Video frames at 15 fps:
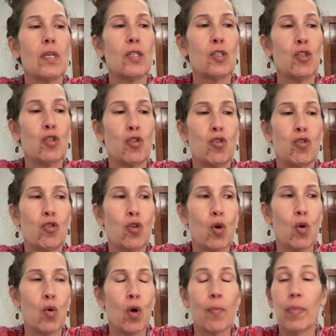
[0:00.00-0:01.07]

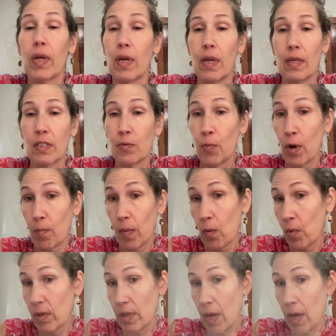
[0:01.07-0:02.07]
so I'm going to experiment with